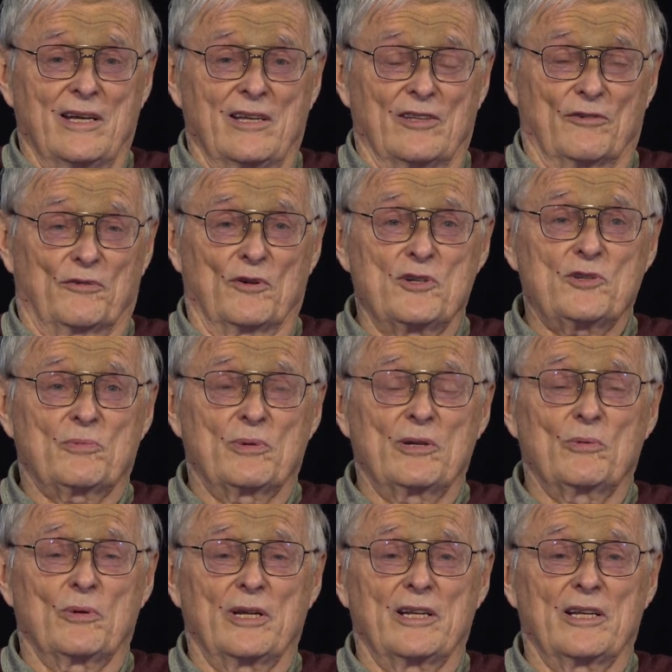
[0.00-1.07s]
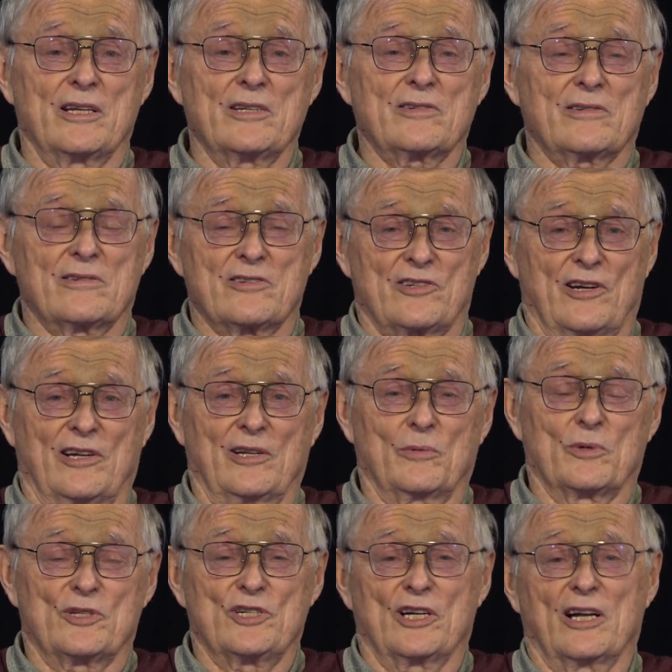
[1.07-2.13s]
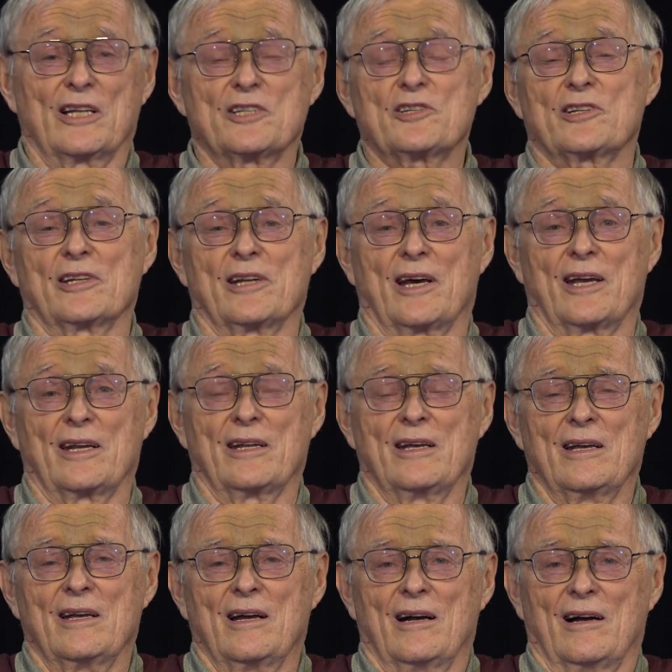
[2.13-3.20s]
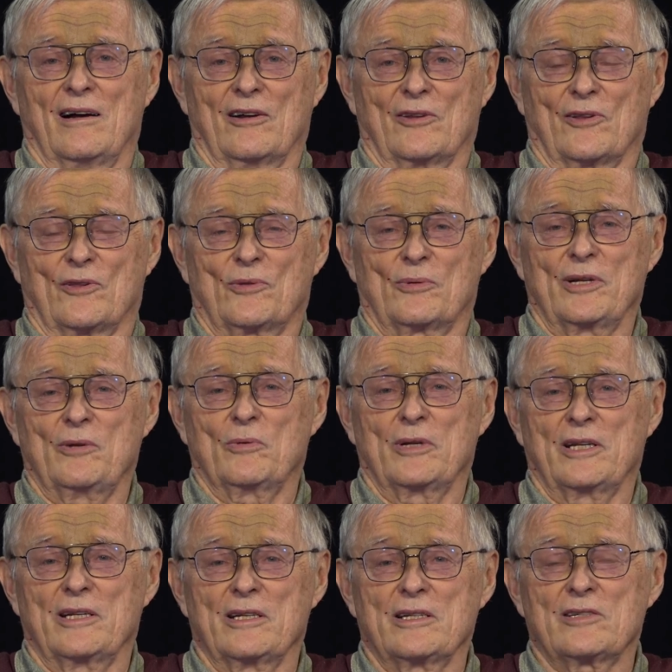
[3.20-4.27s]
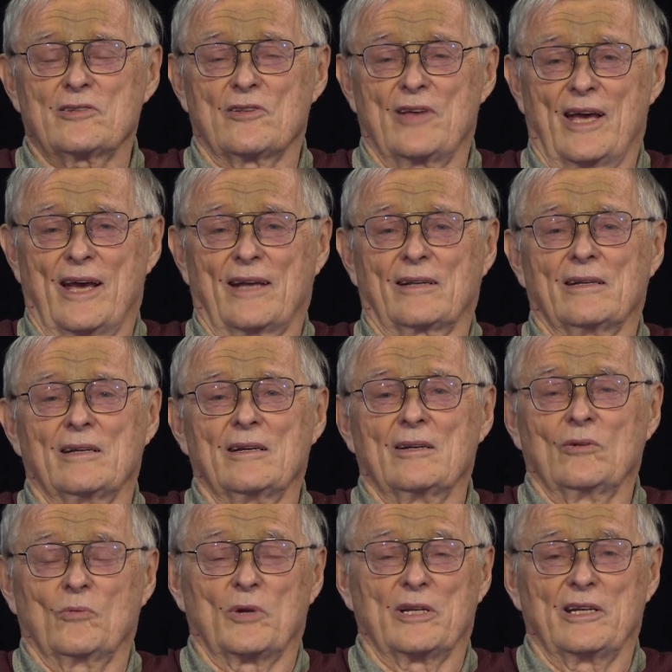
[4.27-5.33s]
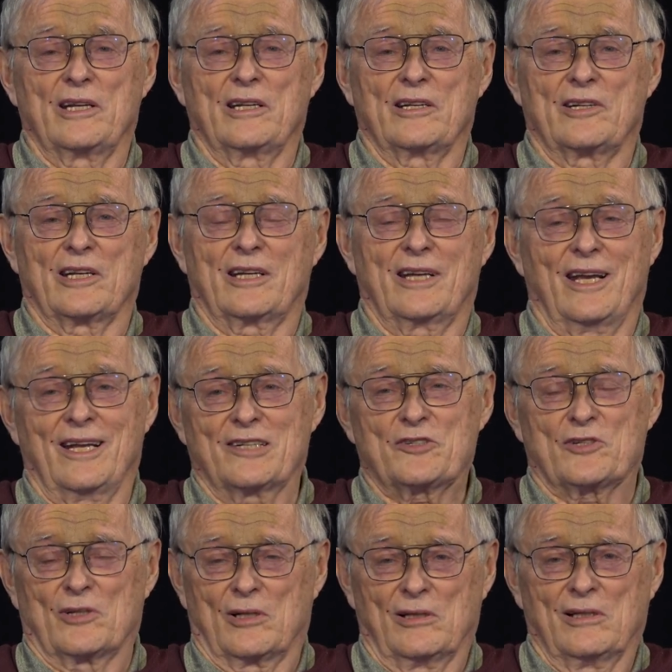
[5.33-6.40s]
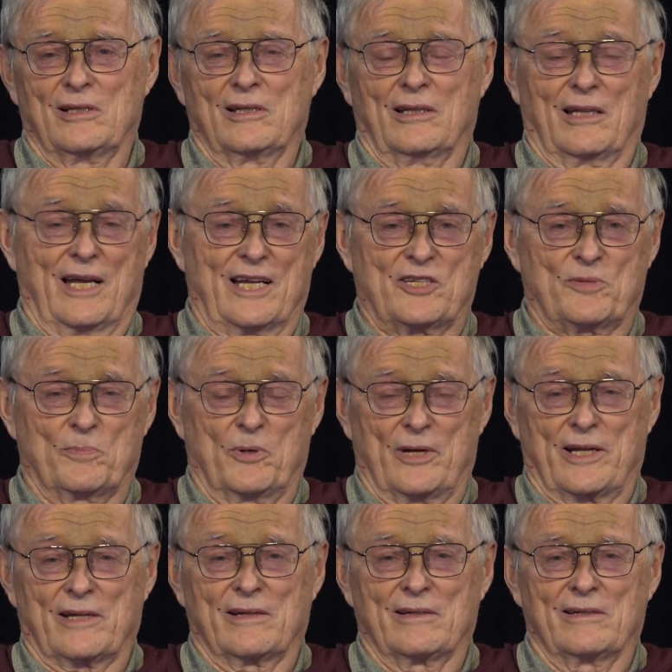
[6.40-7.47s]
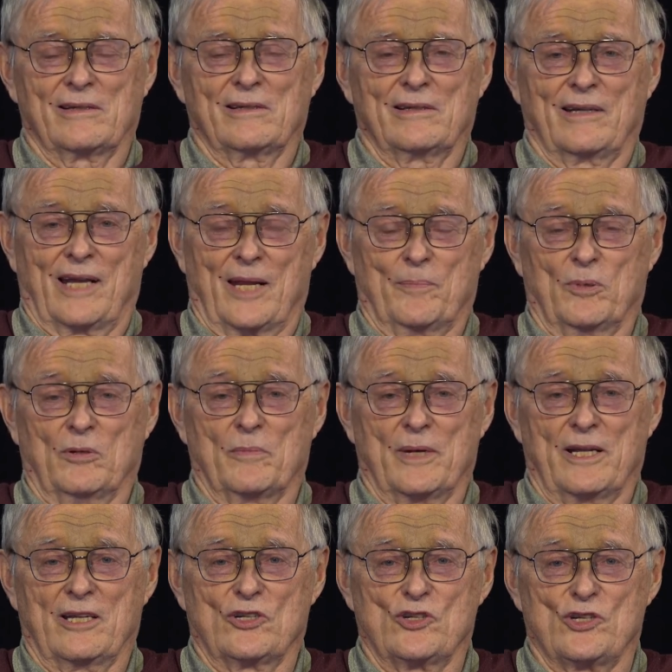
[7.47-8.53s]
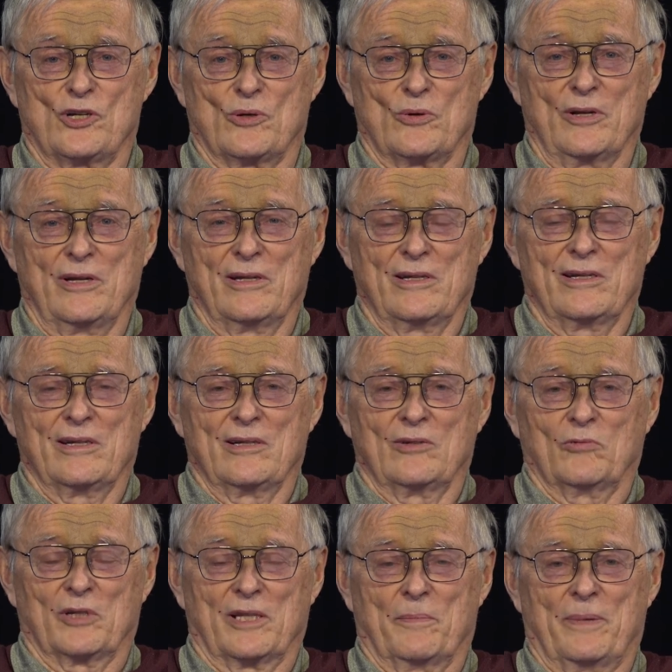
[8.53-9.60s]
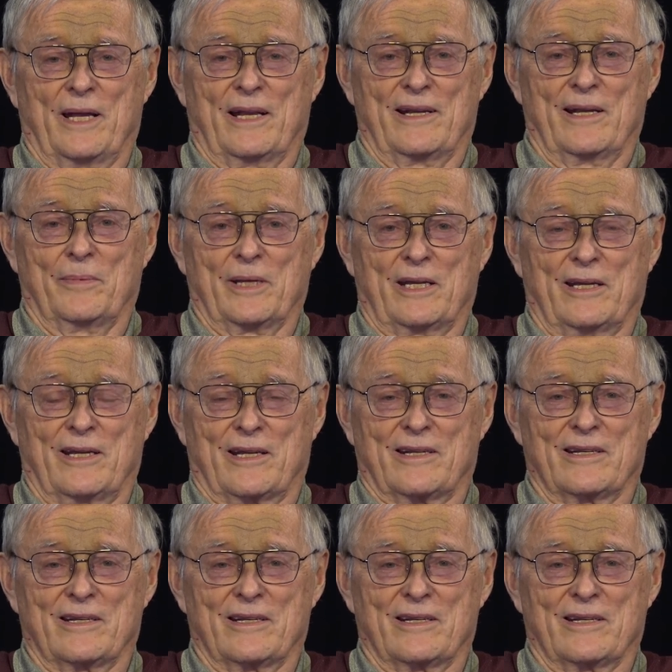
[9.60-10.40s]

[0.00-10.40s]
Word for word: The first three readings, starting with John's tonight, are the three readings that we needed to cancel last spring, April, May, and June, when the pandemic hit.